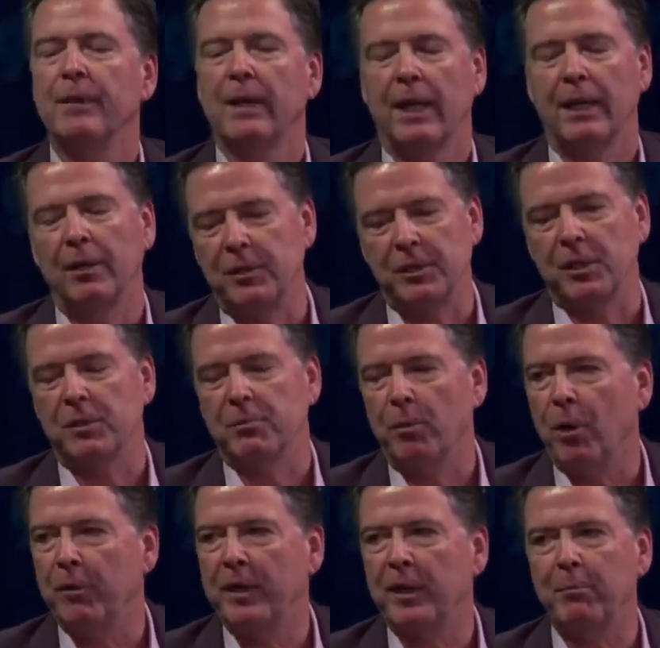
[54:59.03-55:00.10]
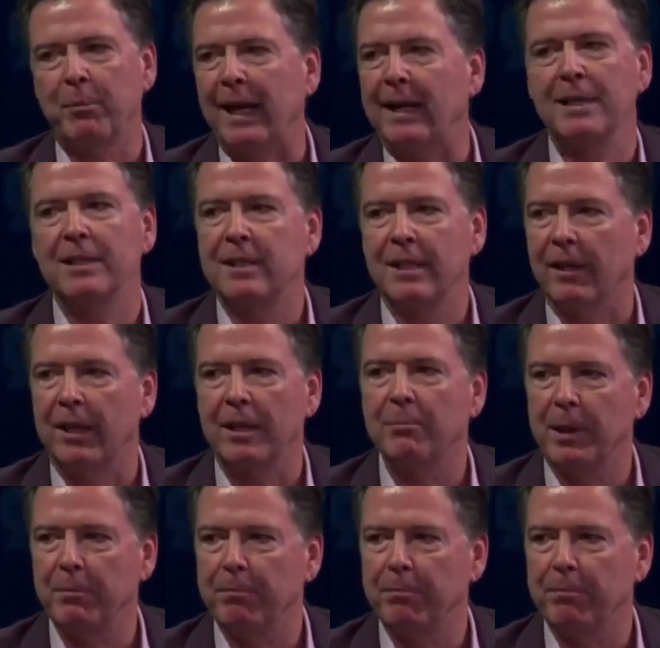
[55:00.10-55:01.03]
I know this is a small thing, but I didn't tell anybody